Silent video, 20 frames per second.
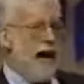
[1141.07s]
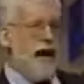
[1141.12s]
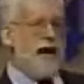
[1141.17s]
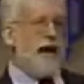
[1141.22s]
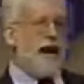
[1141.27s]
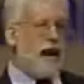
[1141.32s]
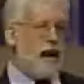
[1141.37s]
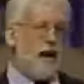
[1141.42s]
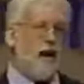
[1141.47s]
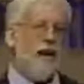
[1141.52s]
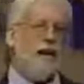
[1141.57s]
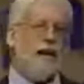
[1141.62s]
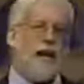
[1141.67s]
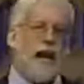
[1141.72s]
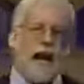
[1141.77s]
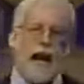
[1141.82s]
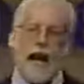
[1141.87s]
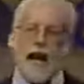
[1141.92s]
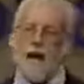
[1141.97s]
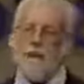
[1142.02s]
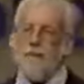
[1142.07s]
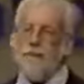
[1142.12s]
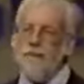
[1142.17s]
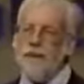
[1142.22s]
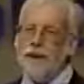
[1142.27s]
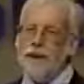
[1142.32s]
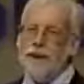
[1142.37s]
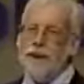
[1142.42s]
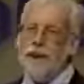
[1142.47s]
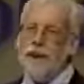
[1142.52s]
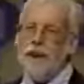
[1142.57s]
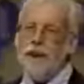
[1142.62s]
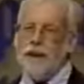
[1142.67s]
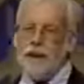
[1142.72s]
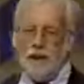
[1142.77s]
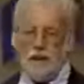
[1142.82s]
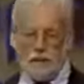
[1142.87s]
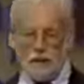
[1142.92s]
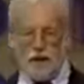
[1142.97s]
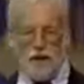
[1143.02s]
And not only that,
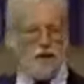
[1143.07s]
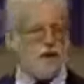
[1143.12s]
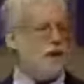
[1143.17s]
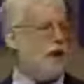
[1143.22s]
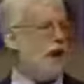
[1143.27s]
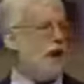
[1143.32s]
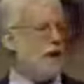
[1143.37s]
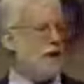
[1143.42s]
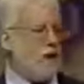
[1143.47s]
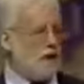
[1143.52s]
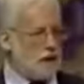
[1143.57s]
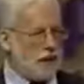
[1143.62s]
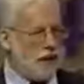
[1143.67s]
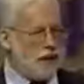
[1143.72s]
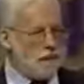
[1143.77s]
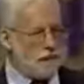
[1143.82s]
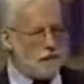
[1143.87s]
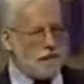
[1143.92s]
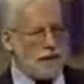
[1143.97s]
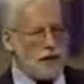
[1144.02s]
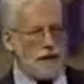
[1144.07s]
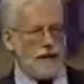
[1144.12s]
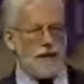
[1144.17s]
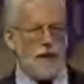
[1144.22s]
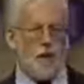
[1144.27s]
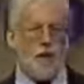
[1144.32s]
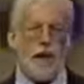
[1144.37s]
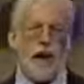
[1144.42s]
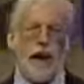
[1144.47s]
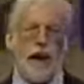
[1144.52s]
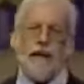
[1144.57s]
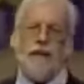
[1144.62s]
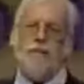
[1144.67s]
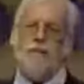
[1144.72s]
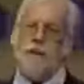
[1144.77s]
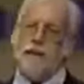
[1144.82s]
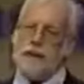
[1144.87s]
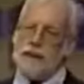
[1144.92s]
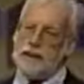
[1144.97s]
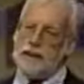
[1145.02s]
there's, there's, a, there's implicit or
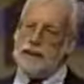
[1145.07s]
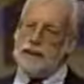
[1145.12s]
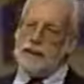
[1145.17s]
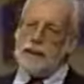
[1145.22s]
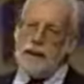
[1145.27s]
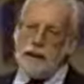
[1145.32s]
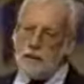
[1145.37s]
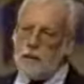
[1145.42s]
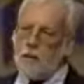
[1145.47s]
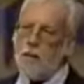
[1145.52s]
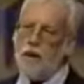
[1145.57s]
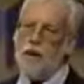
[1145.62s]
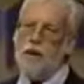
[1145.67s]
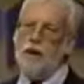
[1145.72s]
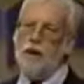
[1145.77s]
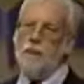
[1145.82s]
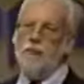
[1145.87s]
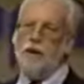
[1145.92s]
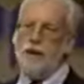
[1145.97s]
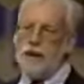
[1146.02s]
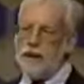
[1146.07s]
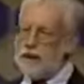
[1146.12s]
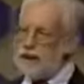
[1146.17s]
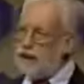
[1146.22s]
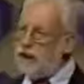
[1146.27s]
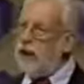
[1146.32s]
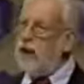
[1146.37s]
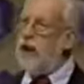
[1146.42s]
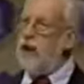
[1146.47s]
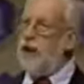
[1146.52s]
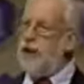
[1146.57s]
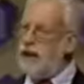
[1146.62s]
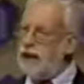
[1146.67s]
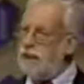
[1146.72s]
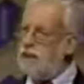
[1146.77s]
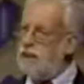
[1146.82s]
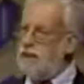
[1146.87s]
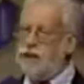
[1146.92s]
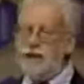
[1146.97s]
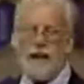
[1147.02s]
explicit sun worship that is done
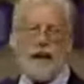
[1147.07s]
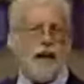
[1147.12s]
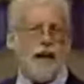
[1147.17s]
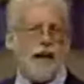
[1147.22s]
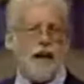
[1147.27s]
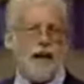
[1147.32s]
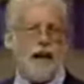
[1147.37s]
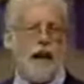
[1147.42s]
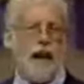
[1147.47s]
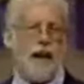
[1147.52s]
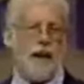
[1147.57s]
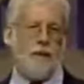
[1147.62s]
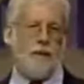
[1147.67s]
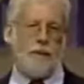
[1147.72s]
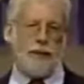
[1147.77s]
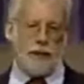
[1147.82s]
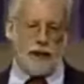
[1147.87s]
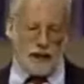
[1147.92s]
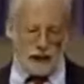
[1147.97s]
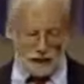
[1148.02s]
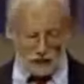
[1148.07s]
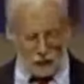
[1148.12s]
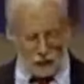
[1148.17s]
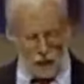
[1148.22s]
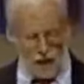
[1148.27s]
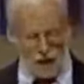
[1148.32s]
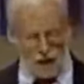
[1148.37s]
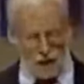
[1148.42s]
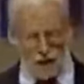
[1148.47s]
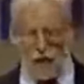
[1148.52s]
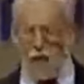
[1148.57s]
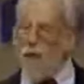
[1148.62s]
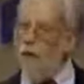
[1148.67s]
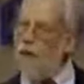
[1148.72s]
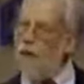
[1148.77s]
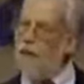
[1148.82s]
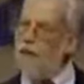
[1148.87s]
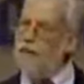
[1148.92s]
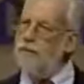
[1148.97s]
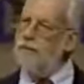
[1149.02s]
in the Masonic Lodge because we are
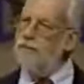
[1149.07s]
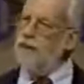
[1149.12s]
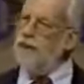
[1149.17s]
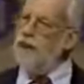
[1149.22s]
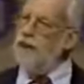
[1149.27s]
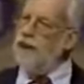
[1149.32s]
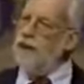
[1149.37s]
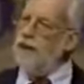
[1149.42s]
told